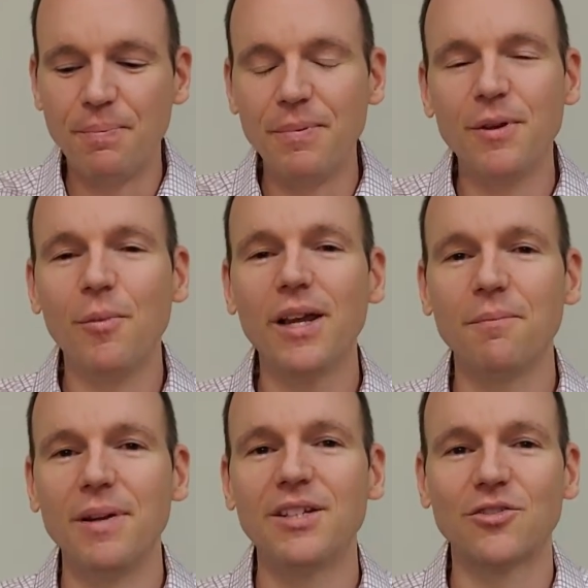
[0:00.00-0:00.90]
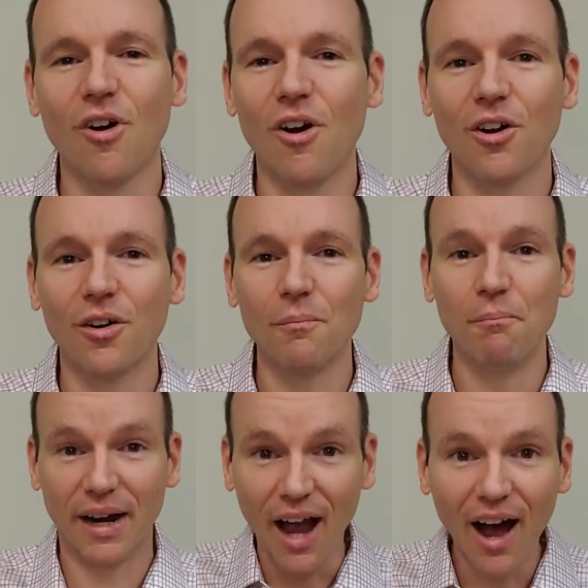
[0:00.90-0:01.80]
We can be strong
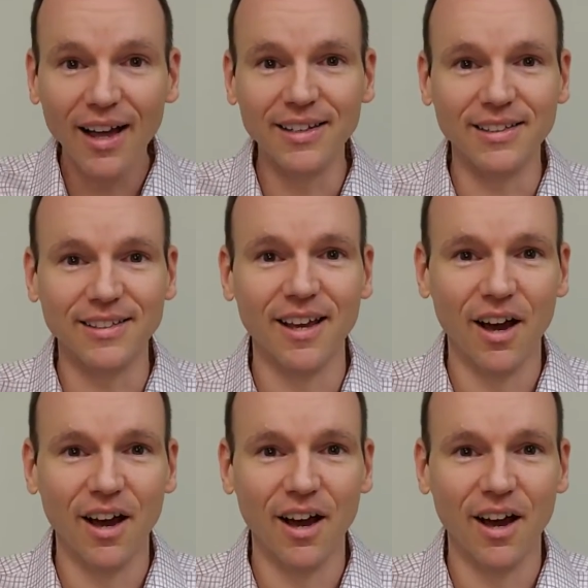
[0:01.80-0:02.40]
because